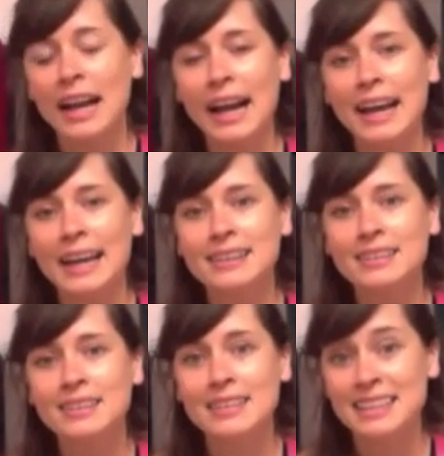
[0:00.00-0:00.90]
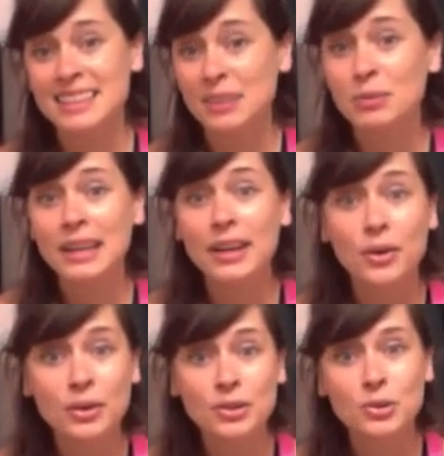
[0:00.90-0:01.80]
And that can really
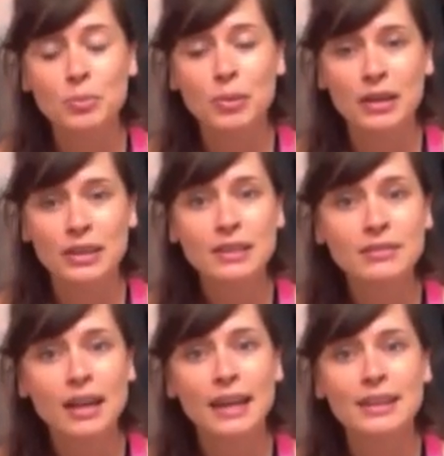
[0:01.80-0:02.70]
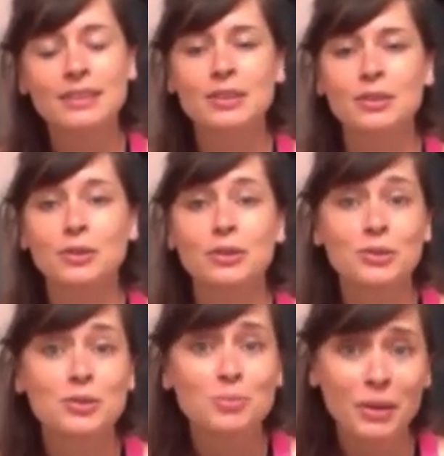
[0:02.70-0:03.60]
hurt your body and it can hurt your
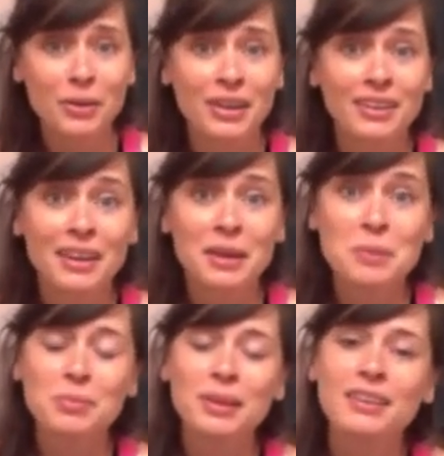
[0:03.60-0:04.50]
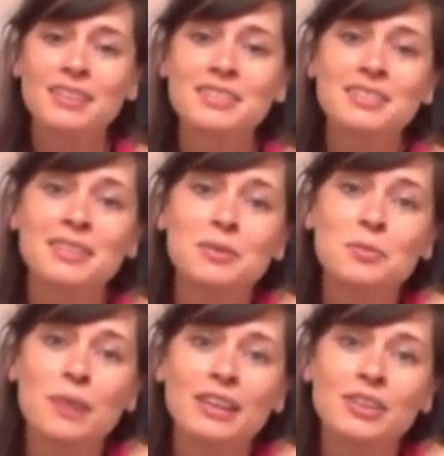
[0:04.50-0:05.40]
spirit. Because
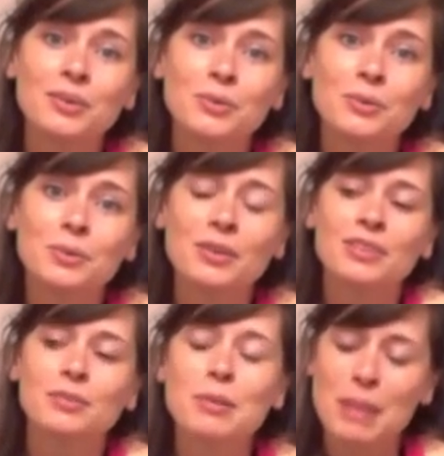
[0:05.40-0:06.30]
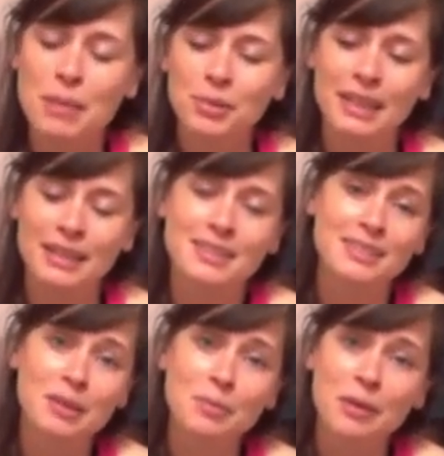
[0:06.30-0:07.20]
when you remember that it's
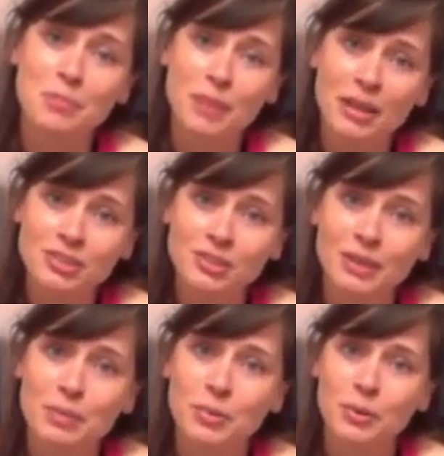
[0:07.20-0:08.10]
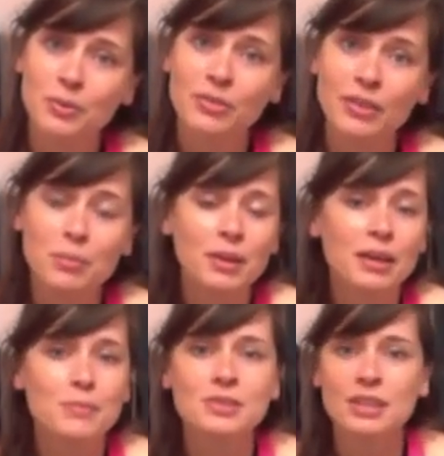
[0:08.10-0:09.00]
not about mastering a pose, it
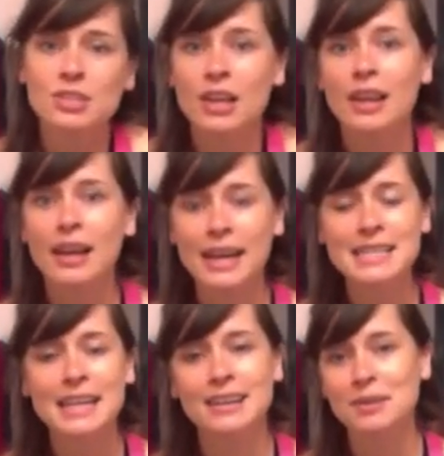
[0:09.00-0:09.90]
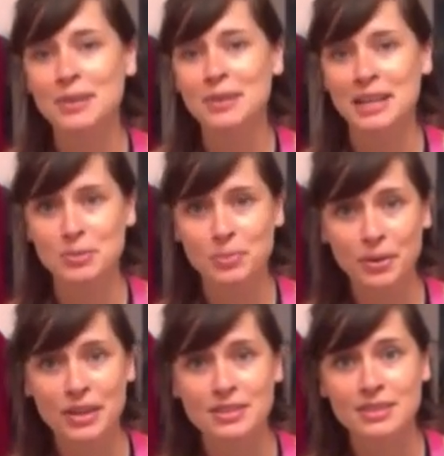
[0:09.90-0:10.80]
becomes such a light and lovely
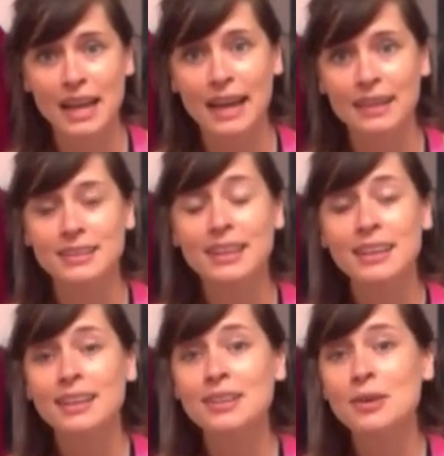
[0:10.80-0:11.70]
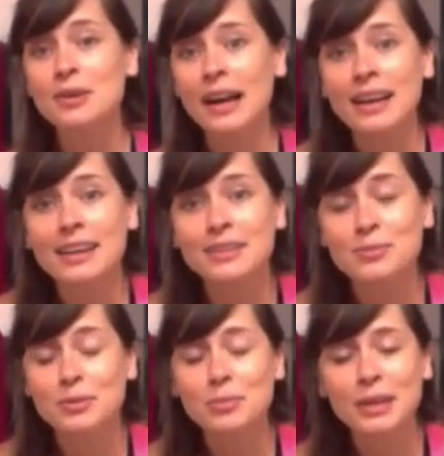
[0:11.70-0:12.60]
experience. And yoga,
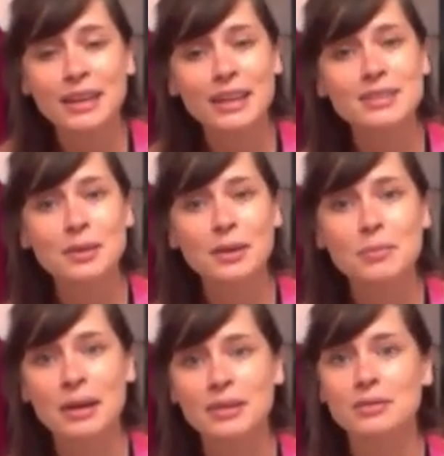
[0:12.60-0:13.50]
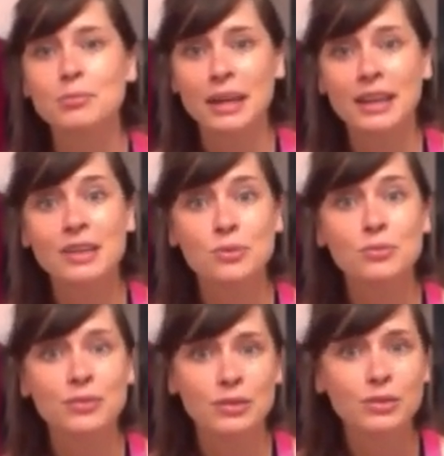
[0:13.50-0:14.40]
for me, is all about making you
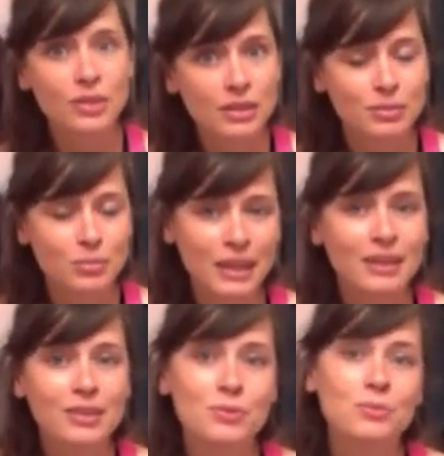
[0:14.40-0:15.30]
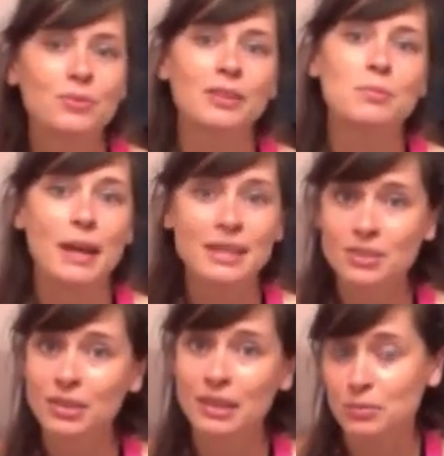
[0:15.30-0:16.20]
feel good, making you feel the best
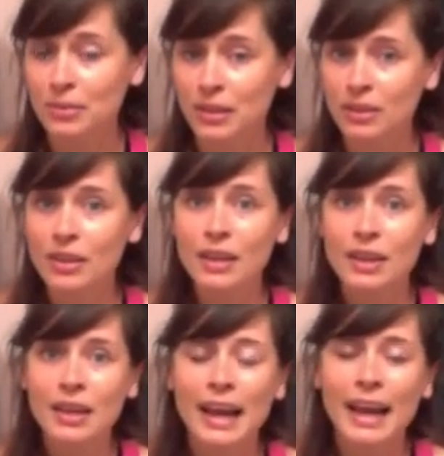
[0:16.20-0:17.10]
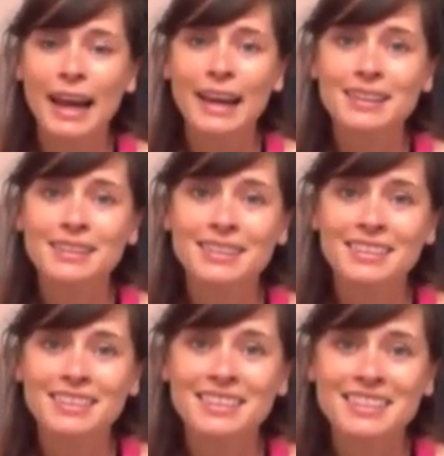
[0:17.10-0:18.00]
you can feel. And
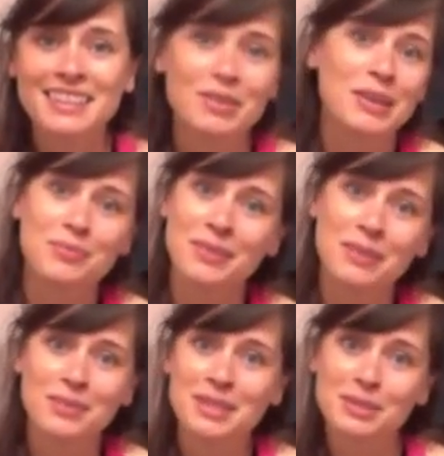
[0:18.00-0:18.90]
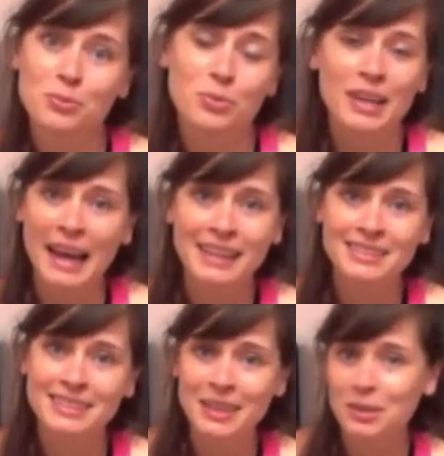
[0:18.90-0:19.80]
if it's with a
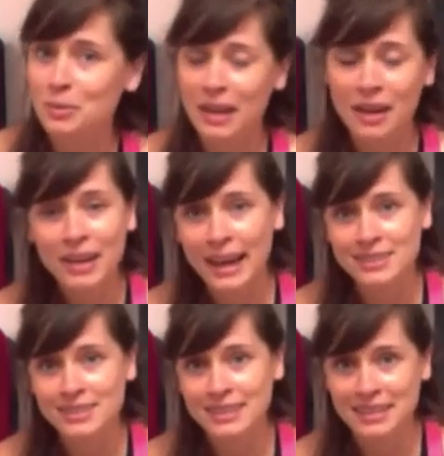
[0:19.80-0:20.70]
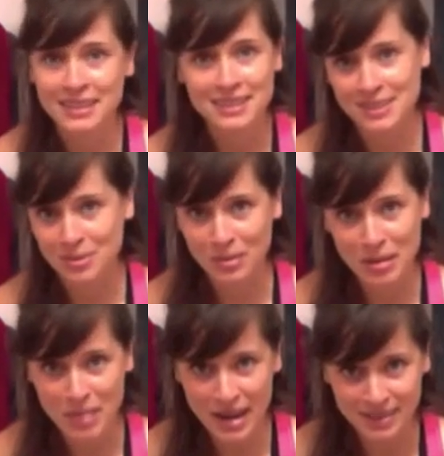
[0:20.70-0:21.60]
handstand or without a handstand, that doesn't
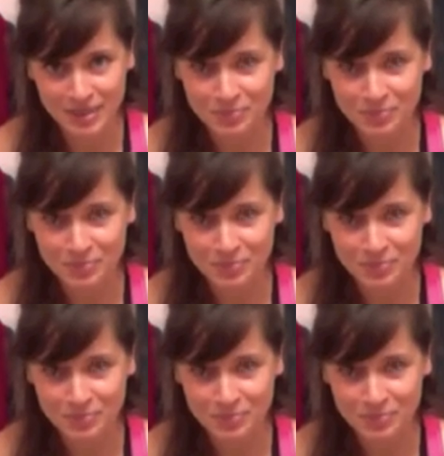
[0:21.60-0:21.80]
really matter.